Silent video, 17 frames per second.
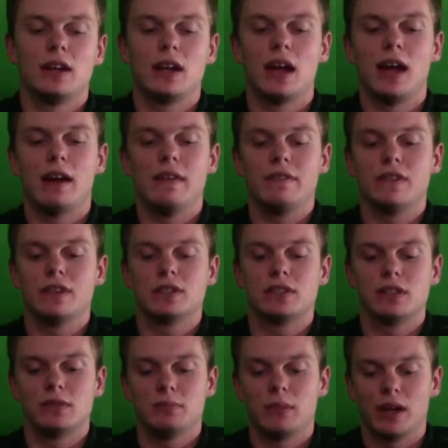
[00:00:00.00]
and I have
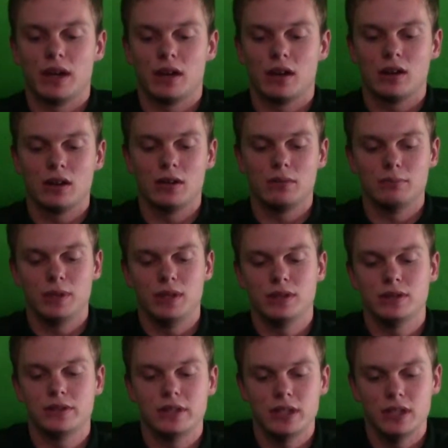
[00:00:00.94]
this in my current
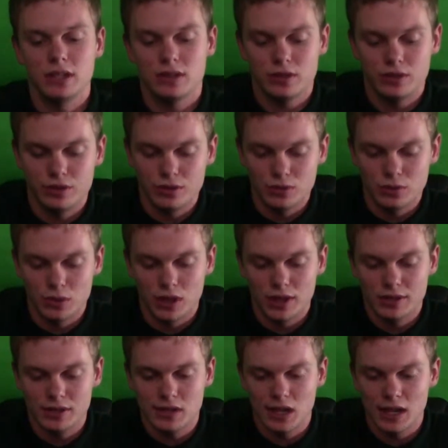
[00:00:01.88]
PC
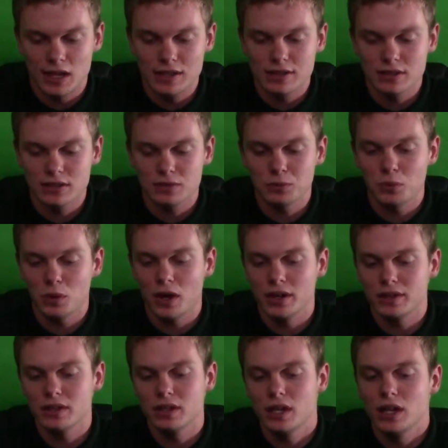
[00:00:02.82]
to test
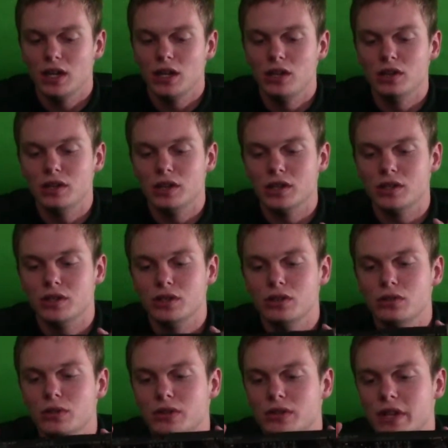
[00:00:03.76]
what you could
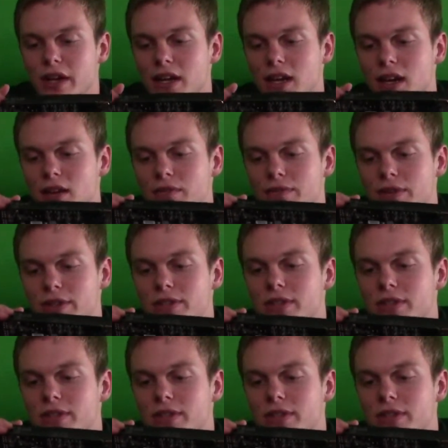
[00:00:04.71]
do with dedicated